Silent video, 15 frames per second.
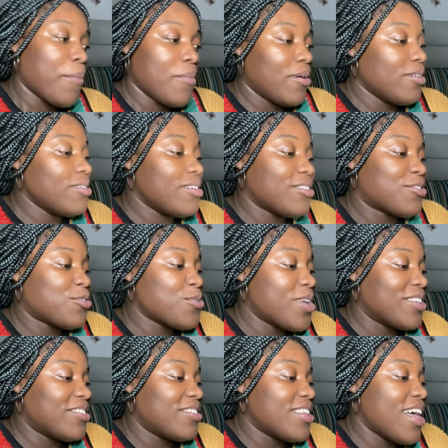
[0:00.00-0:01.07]
I just
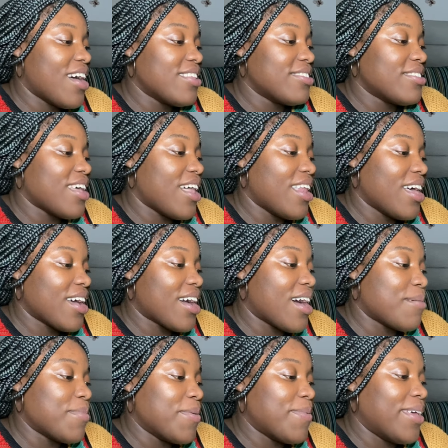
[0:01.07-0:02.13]
watch dancer and
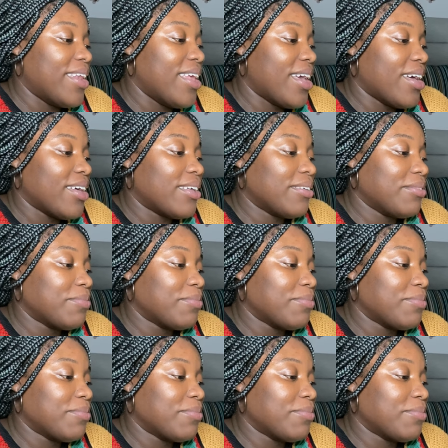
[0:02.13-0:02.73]
got me bed, yeah.